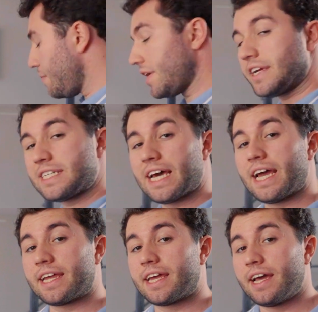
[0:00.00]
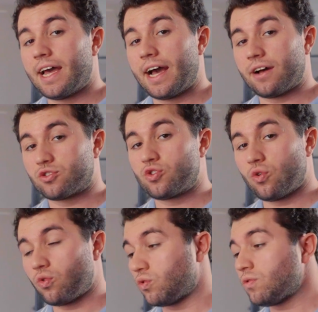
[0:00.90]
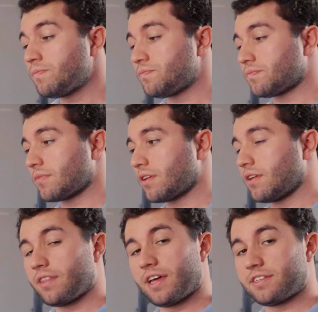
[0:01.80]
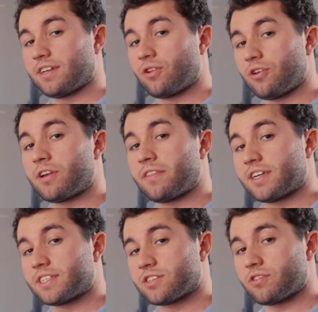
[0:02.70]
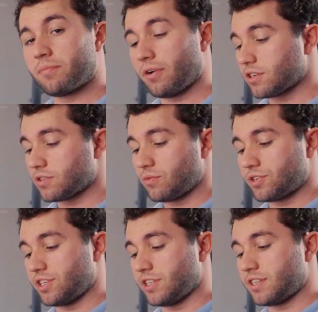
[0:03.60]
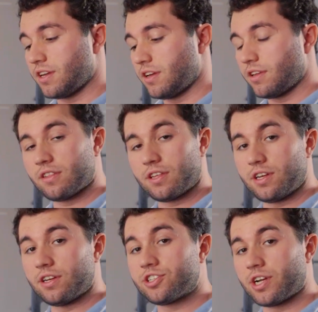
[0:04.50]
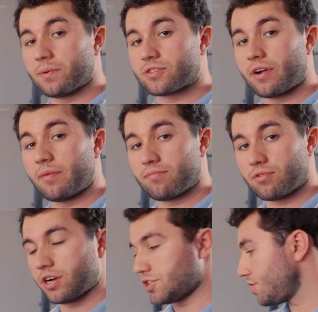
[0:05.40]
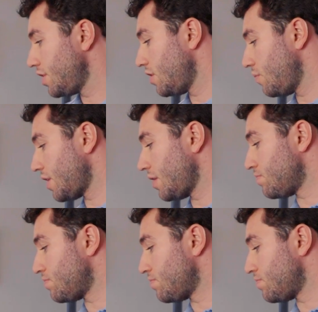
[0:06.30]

then we're gonna take our tool that is included in the accessory box, which is the shower screen brush. We're gonna